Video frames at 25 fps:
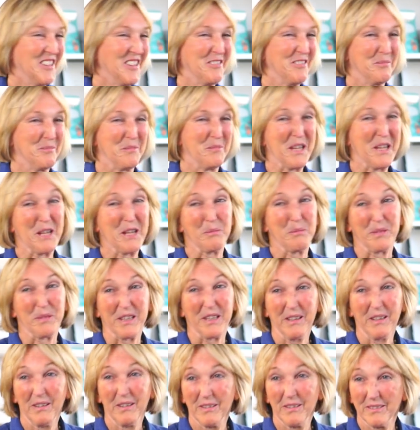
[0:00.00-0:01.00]
So
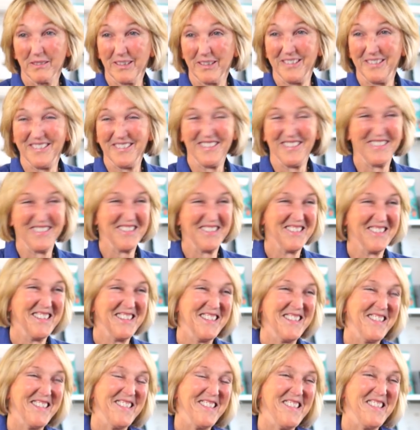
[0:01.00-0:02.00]
Maybe. let's
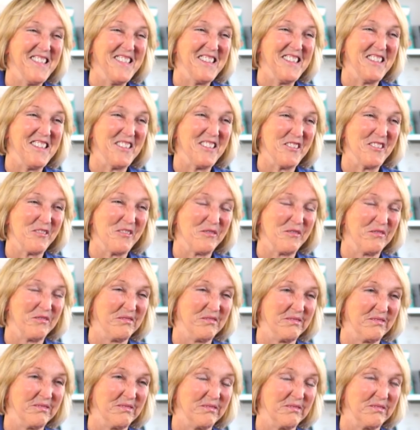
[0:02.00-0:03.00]
let's talk a bit about
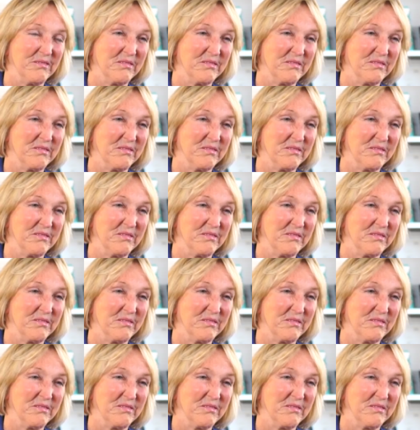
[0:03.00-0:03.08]
PETA.